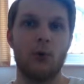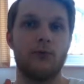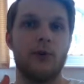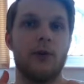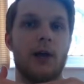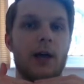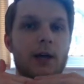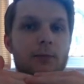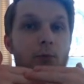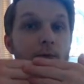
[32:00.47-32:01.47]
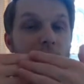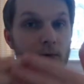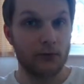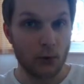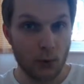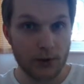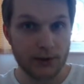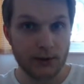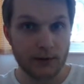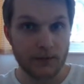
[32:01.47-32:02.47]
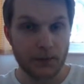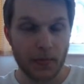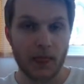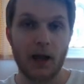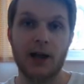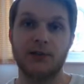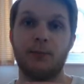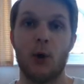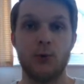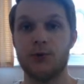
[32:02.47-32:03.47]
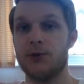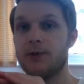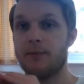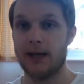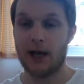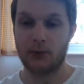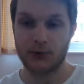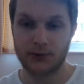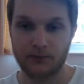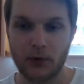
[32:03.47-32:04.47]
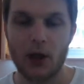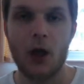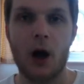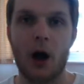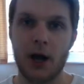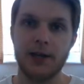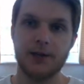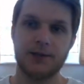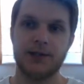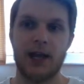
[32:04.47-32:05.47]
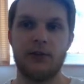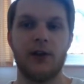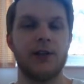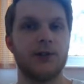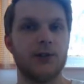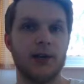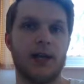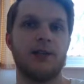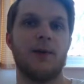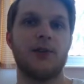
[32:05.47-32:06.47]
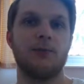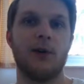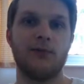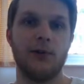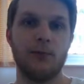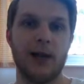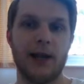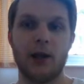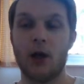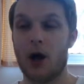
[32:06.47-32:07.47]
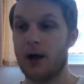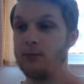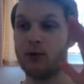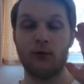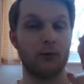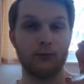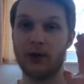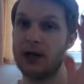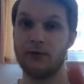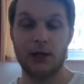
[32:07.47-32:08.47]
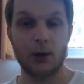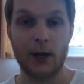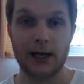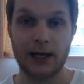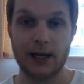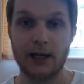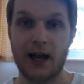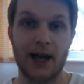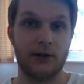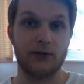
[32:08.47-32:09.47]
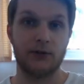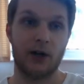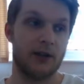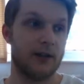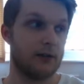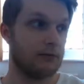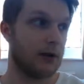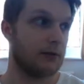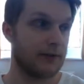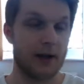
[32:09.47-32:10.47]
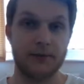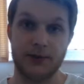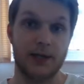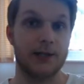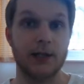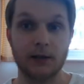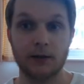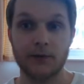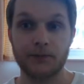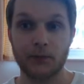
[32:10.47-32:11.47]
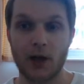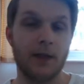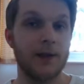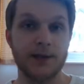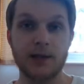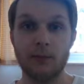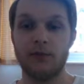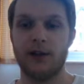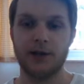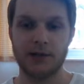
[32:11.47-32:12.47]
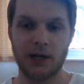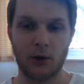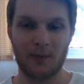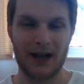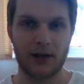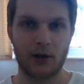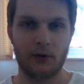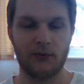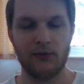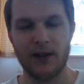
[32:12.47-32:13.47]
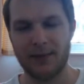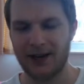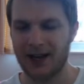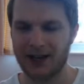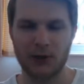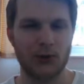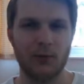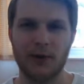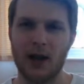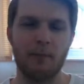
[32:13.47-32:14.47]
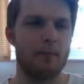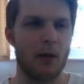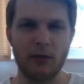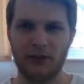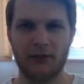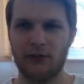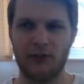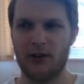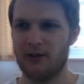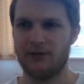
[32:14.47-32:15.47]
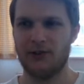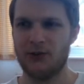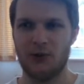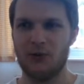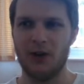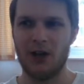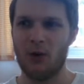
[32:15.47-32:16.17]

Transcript: of moving forward as opposed to somebody else. I can say that in certain aspects of my flute playing, I move on really, really quickly, and I think, well, that was easy. And then some things I look back and go, flipping heck, it took me a month to do,